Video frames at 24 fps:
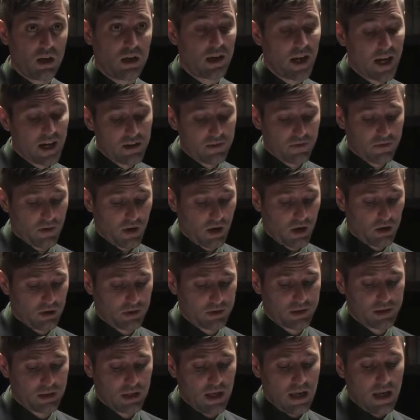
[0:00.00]
Night
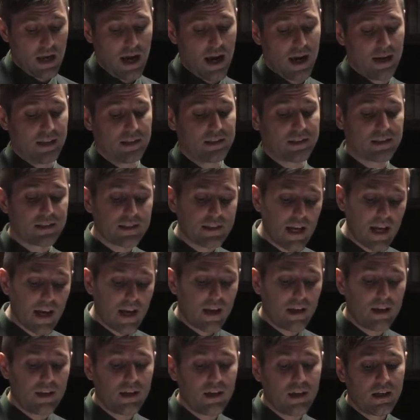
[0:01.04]
falls, and
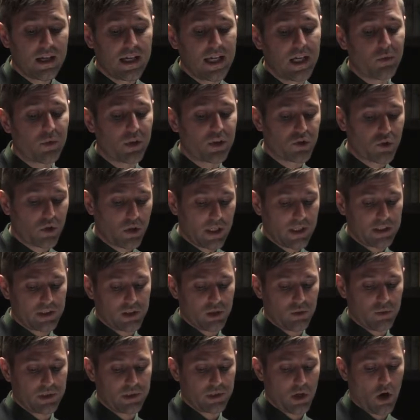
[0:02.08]
instead he retreats
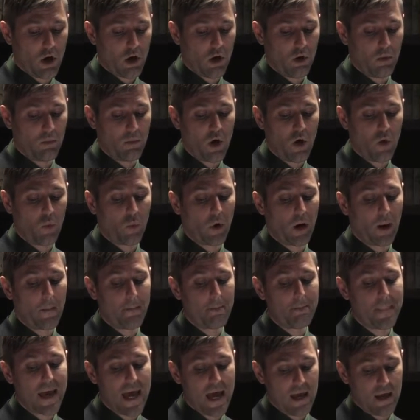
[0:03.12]
to his home where
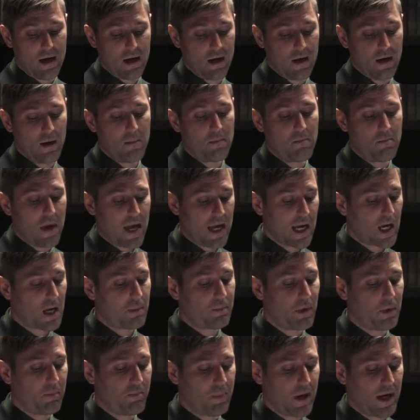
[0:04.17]
men make
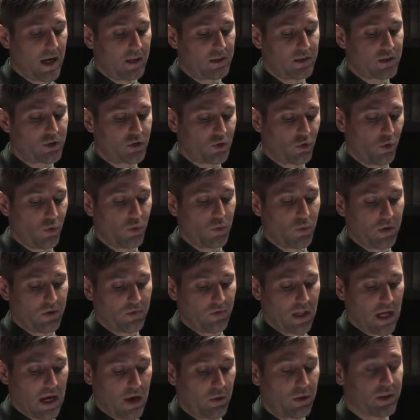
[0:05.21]
up a bed strewn with
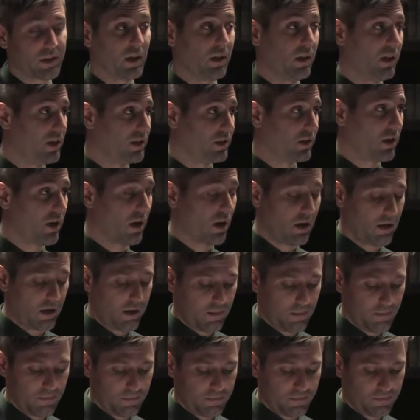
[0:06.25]
flowers in his
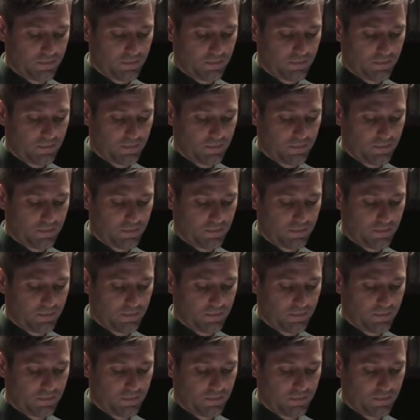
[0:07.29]
garden.